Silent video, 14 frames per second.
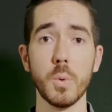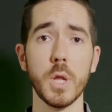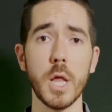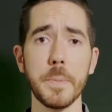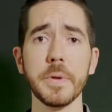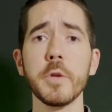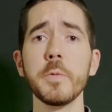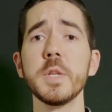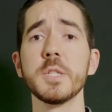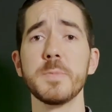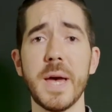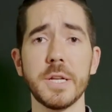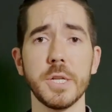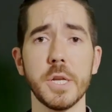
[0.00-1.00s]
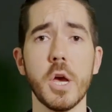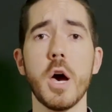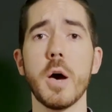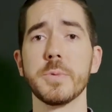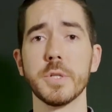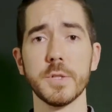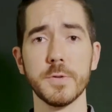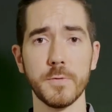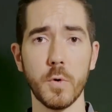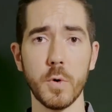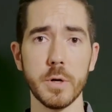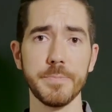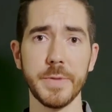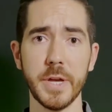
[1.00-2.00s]
Well, I'm gonna be smashing options
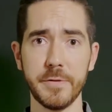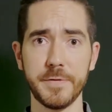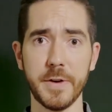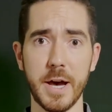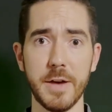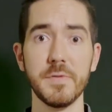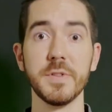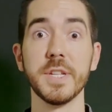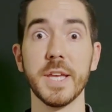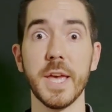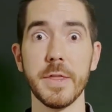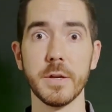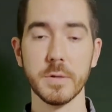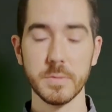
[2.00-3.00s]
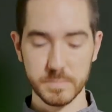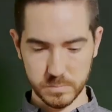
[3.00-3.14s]
4 and 5 together.